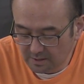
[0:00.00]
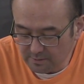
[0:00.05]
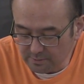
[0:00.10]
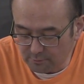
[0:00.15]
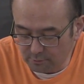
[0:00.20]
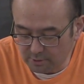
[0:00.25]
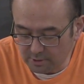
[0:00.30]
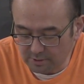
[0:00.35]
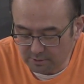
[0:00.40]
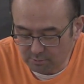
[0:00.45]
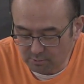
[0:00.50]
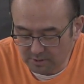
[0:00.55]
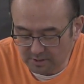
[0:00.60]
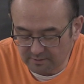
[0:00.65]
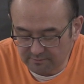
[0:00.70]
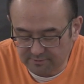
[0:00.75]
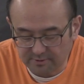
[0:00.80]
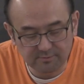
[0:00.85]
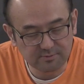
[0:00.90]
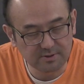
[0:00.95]
33
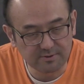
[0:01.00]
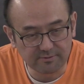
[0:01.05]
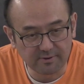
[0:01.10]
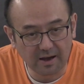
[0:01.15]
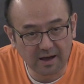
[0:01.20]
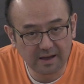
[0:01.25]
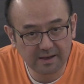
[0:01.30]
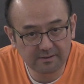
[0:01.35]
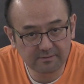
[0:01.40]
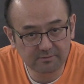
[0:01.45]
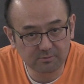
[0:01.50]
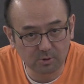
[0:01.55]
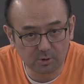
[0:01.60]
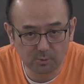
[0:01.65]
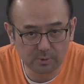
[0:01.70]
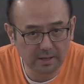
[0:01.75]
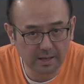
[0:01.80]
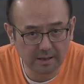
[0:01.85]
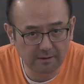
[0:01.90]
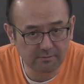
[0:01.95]
and 55, what do
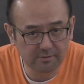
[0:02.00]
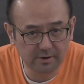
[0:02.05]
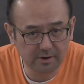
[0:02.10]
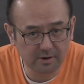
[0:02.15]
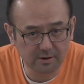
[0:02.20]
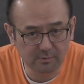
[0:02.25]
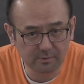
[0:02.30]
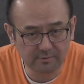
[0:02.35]
we have there?